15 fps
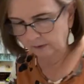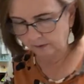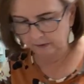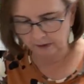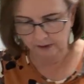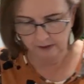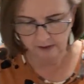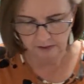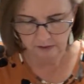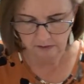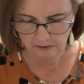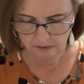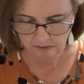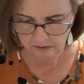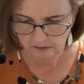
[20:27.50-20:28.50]
Okay,
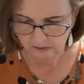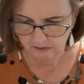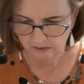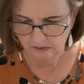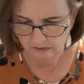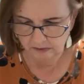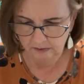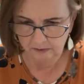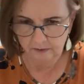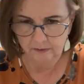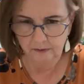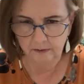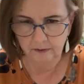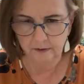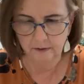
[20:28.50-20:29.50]
so
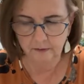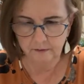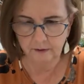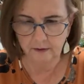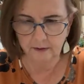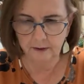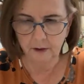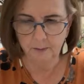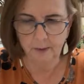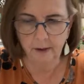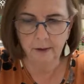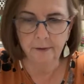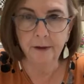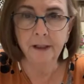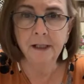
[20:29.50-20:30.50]
here's our little
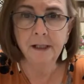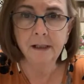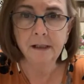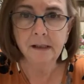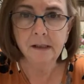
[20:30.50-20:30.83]
birdie.